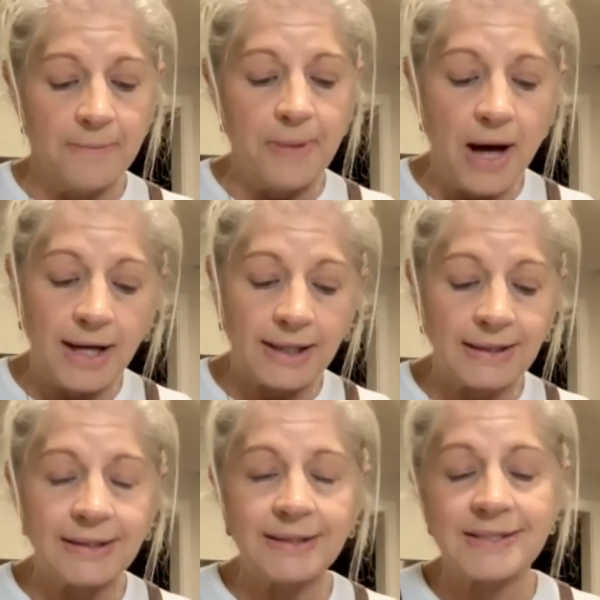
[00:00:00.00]

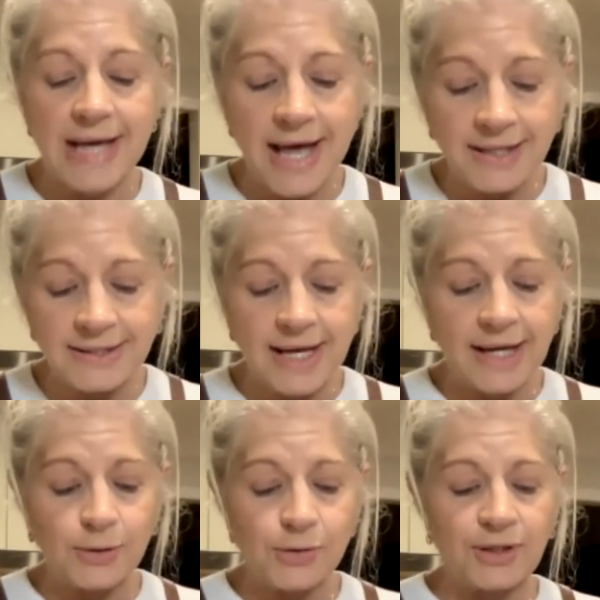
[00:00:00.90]
pikelets,
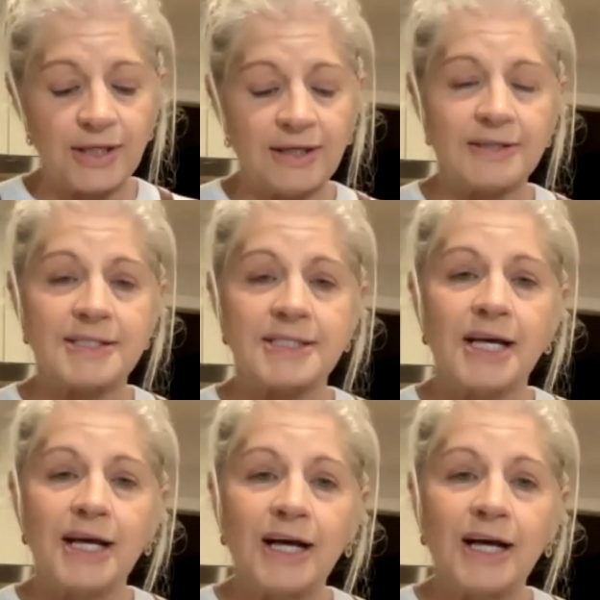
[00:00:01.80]
Anzac cookies,